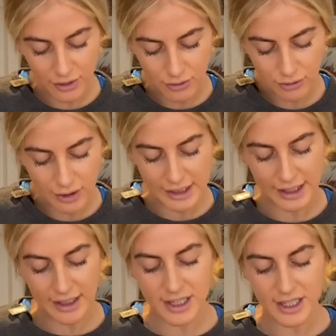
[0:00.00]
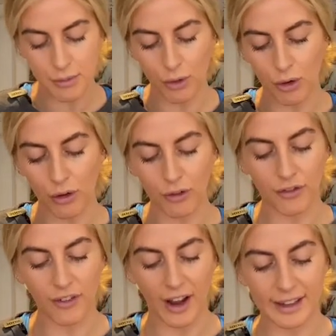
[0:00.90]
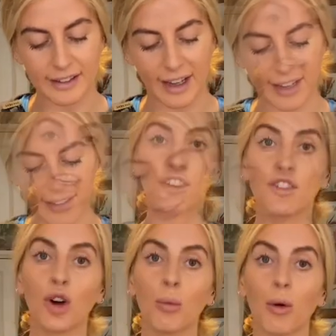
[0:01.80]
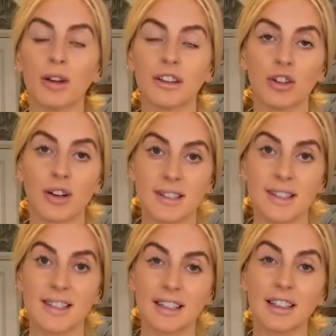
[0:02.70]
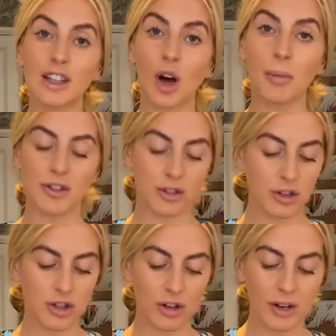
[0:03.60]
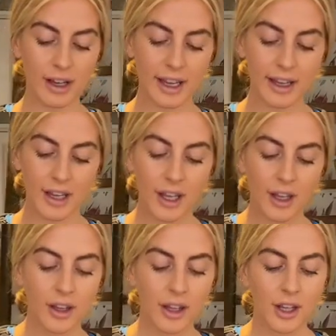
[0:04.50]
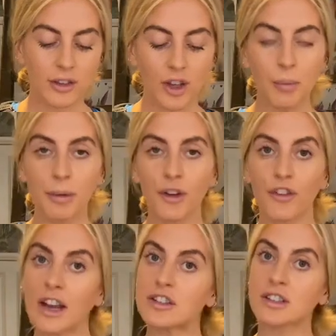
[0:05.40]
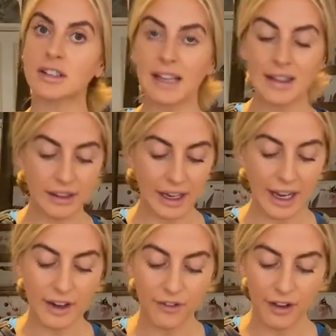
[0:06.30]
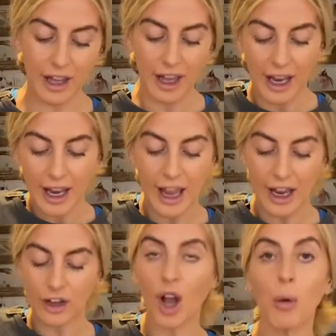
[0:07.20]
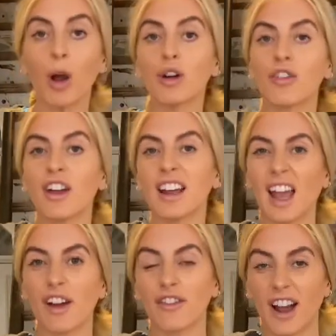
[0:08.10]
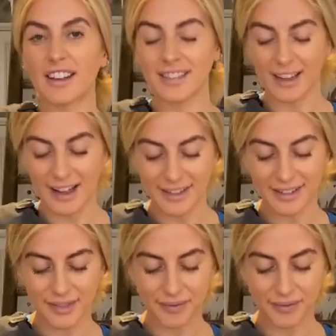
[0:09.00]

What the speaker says: really small, fine dice. If you're worried that yours is still a little bit too chunky, don't be afraid just to take the knife and go over it and get a finer dice.